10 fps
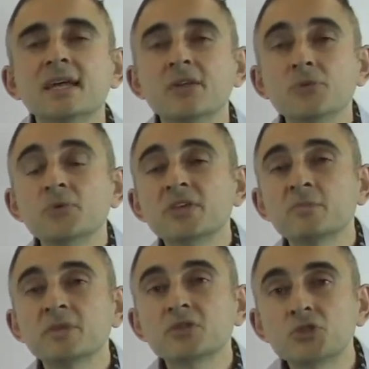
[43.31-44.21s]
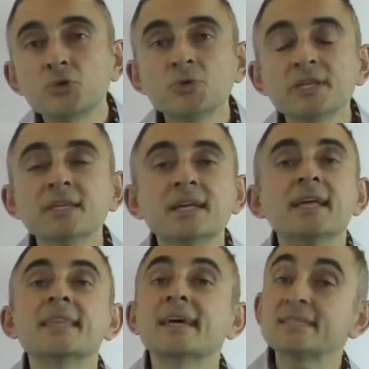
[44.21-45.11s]
and you give me a toonie,
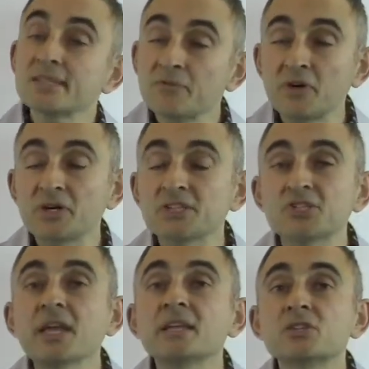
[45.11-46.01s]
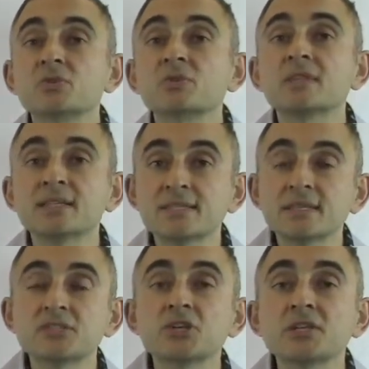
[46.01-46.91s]
that's a fair exchange. That's an
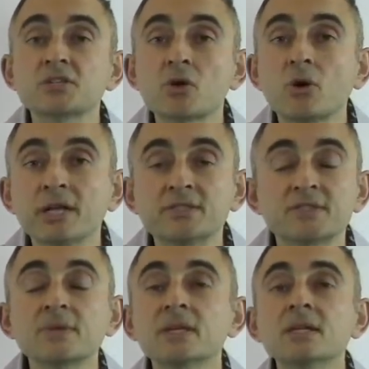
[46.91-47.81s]
exchange of coins.